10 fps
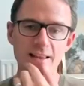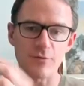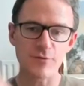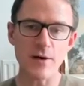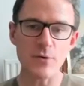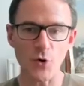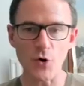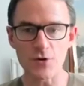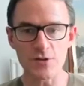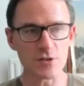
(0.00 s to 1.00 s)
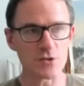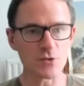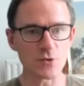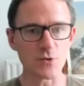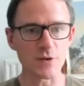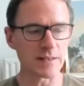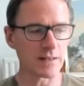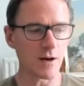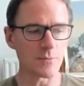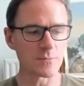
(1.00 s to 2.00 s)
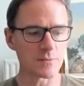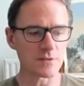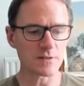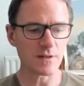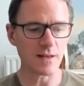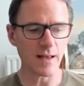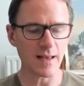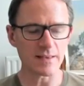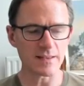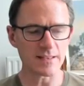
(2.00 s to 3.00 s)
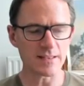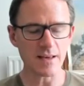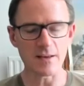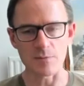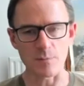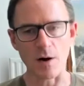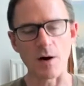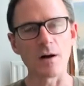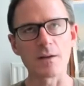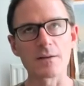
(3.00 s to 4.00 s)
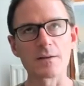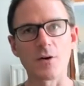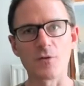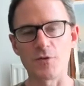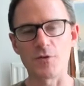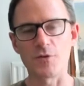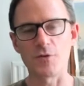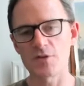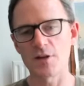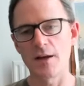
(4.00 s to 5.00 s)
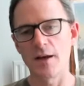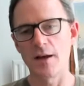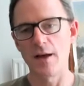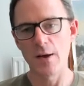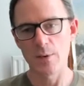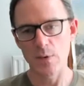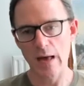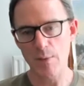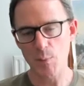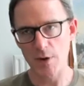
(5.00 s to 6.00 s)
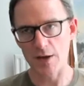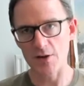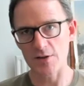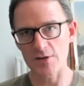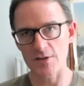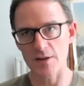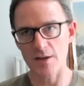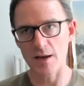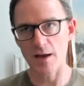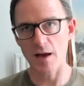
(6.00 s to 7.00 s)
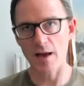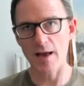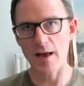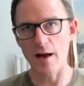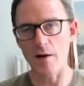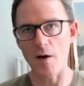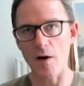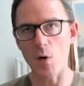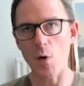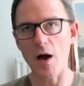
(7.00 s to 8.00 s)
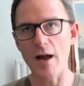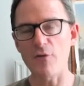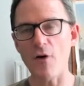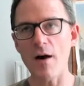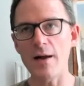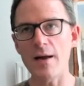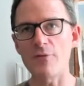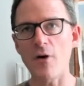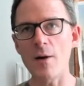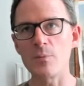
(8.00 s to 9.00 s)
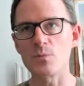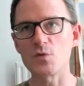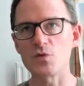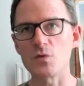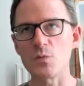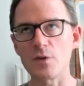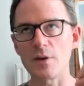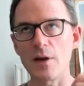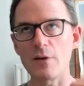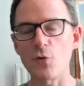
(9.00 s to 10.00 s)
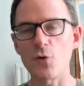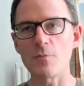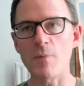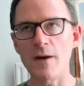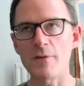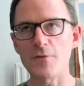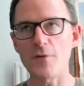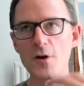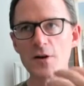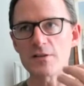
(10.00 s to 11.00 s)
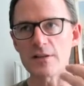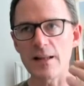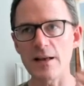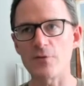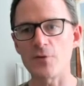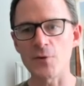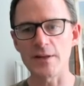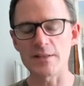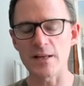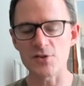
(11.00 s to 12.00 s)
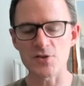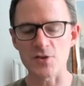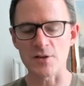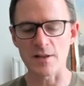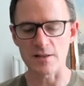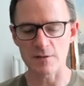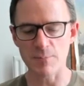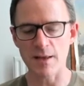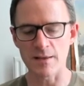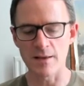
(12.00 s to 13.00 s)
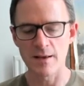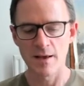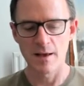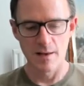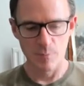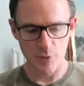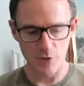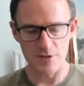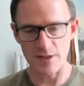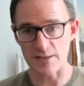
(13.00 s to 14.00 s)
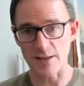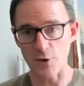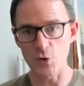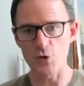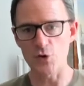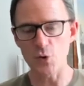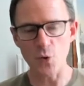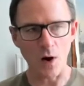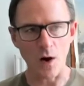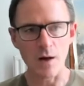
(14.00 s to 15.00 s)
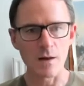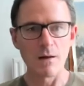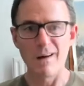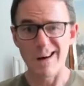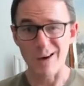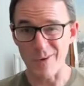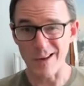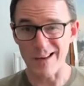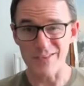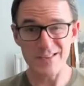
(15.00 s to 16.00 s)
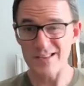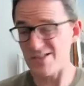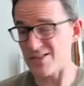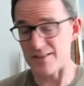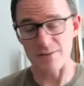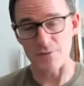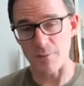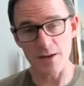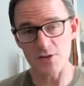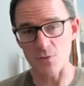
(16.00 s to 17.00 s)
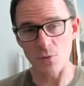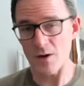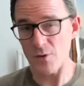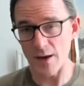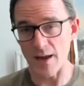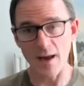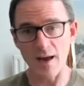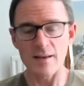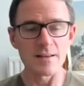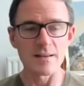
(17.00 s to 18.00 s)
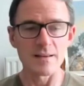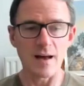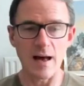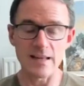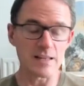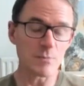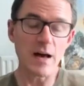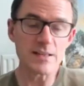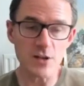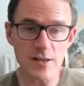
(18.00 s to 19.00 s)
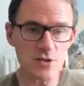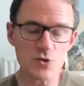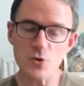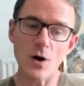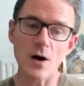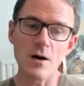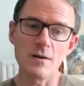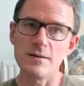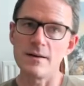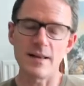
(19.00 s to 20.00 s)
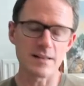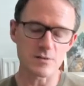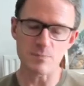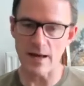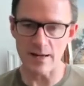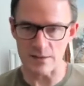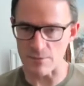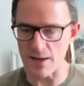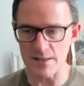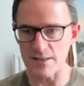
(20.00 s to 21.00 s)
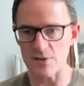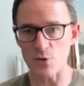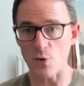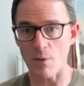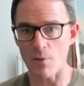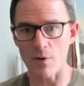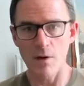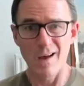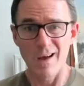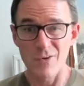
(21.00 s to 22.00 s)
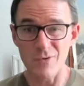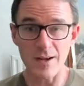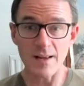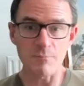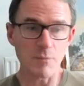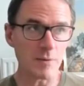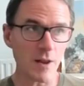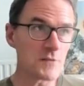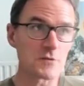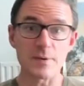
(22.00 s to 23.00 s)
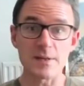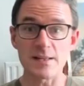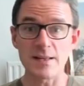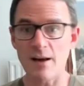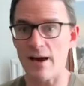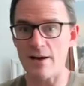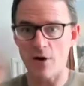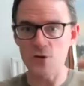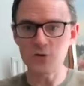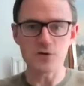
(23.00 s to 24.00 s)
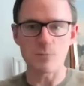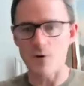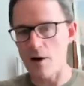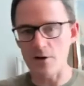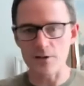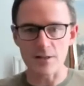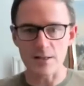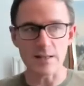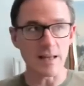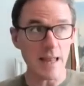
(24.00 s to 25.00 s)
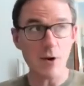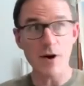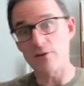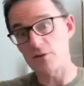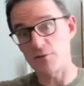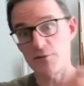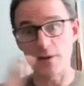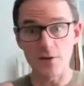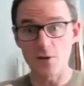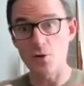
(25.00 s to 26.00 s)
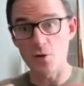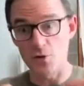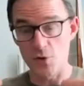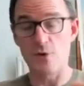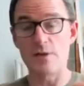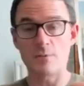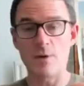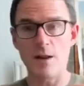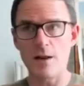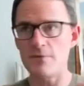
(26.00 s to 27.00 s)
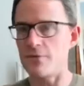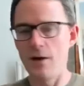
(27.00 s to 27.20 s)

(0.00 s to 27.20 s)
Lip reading: The founder origin story comes in the second part of the pitch, because if all of my first level attention is spent processing who you are, I'm like, this is just information. Why do I care? And as nice as you are, and as amazing as you are, but really my life's busy. I have hundreds of priorities, and now I have to fit you into my life.